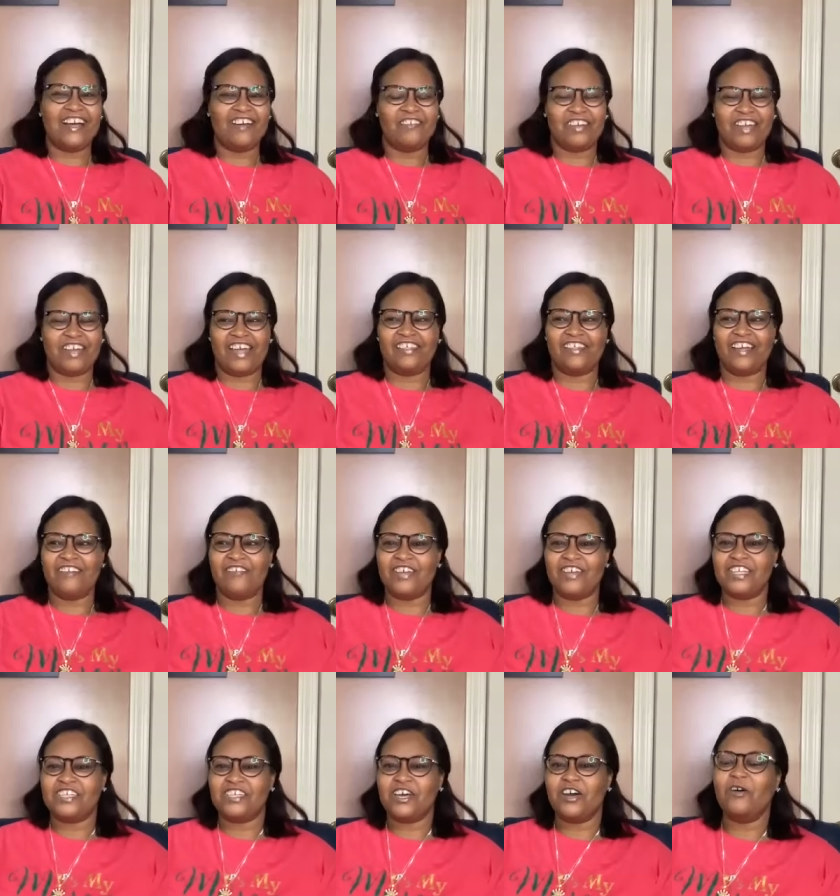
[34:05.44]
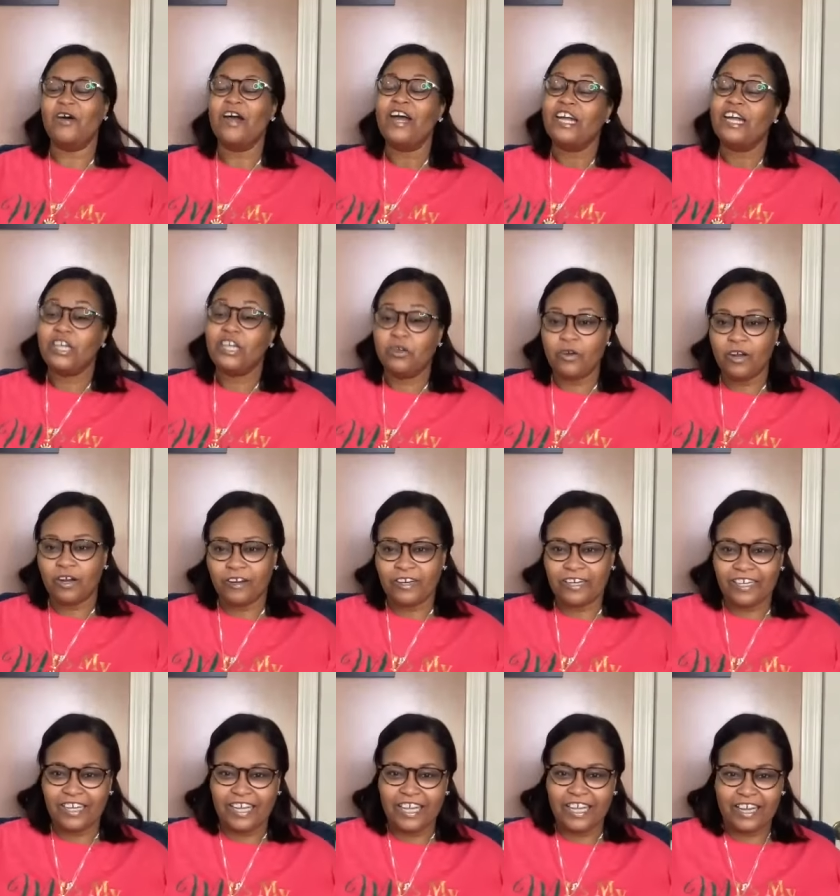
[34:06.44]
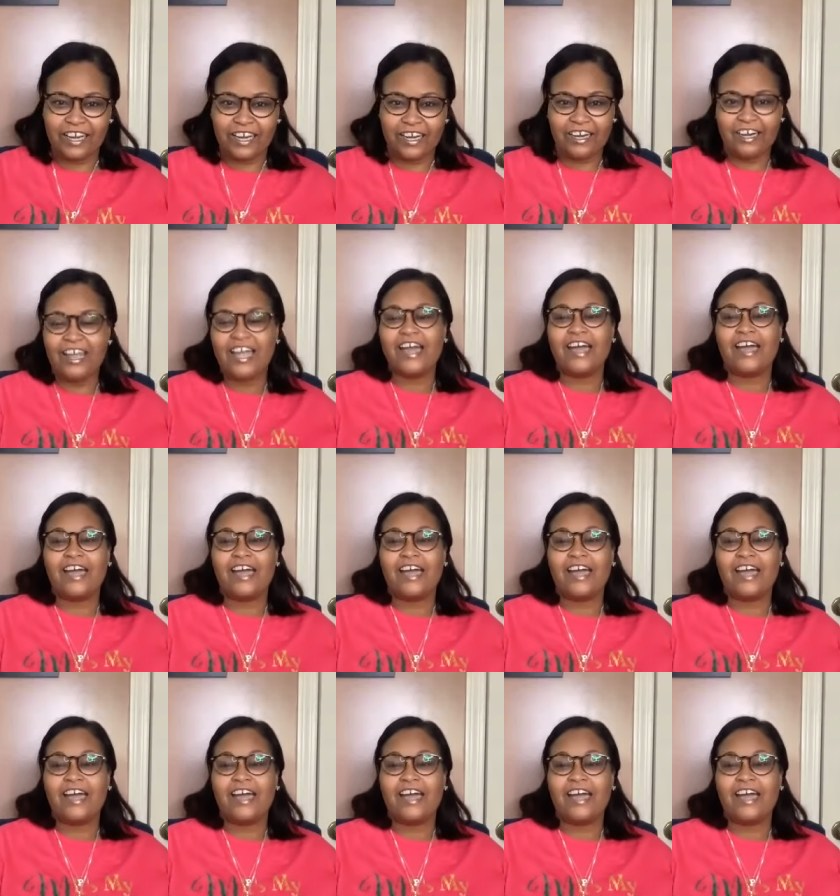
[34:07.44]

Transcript: love it. I love it. So you heard it here.